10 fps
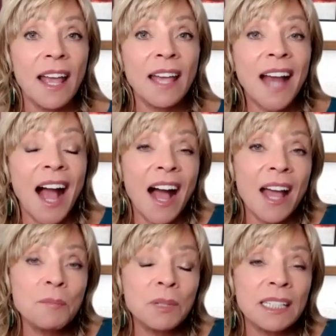and
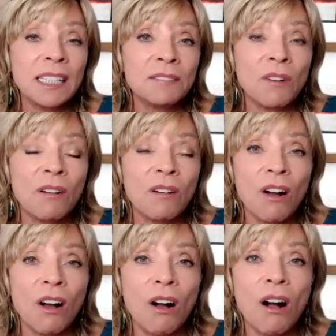i believe
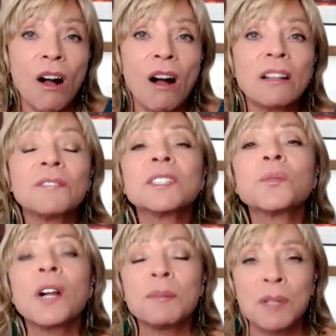all of us
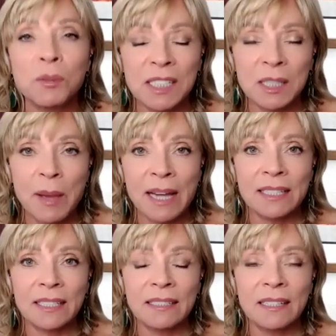want to be
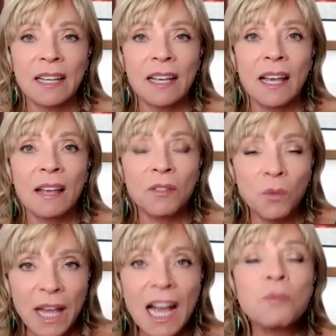respected and the
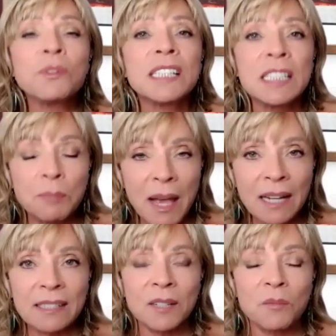way i
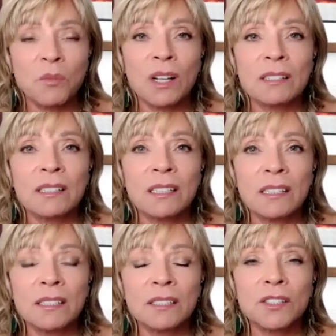respect someone
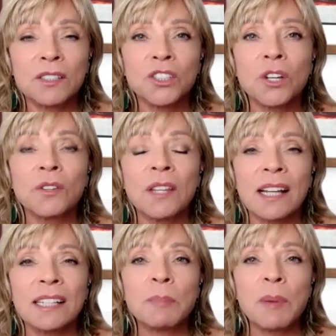is to show that
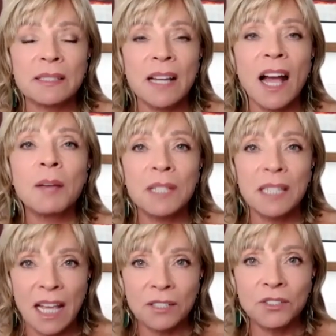i spent time and
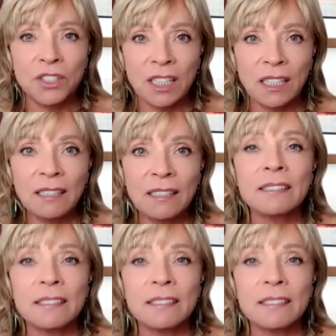energy